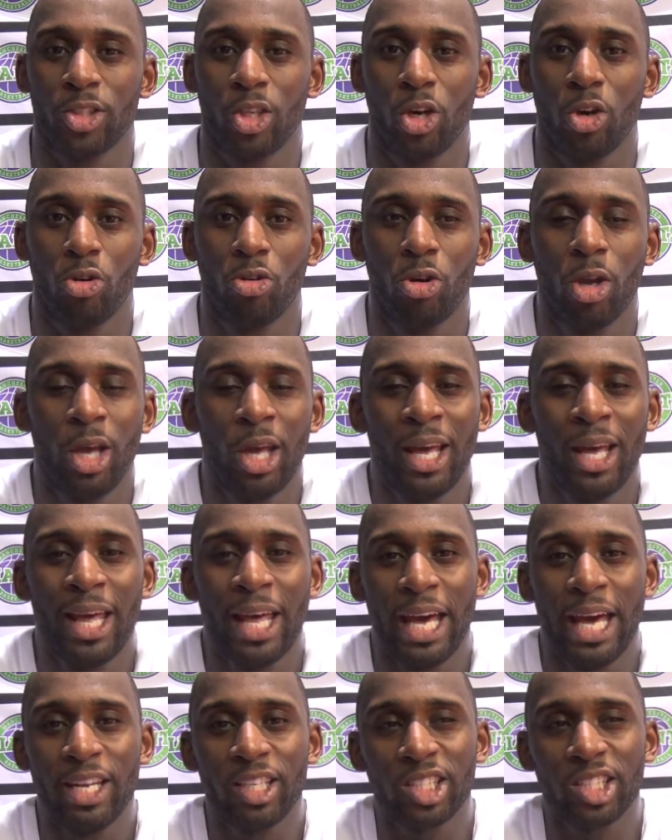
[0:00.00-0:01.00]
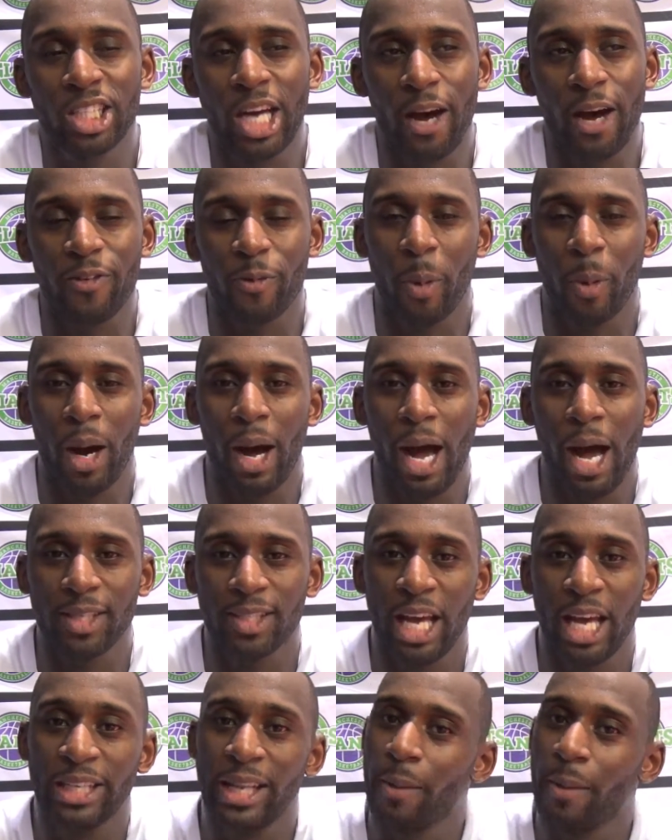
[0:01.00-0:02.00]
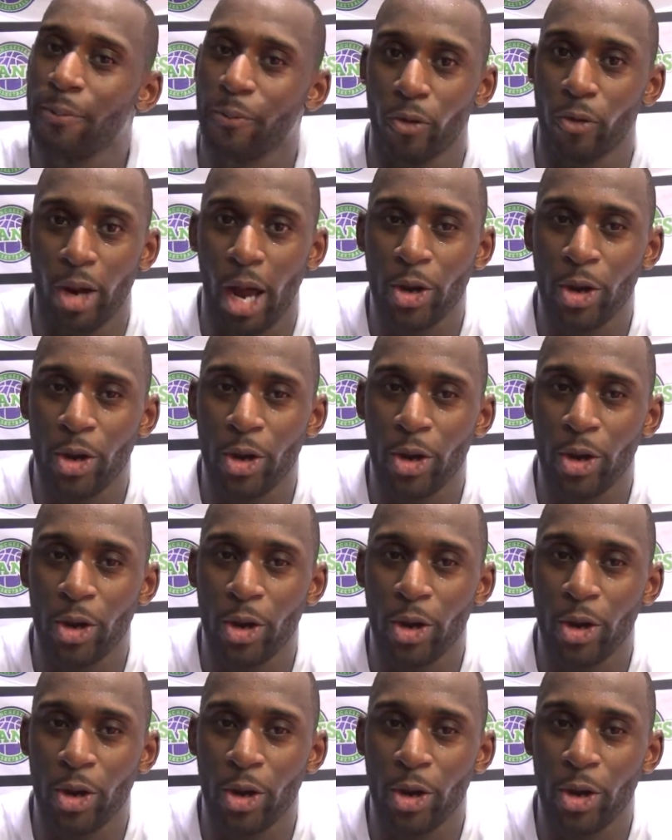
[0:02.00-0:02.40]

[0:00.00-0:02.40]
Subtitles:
So it is tough, but I signed up for it.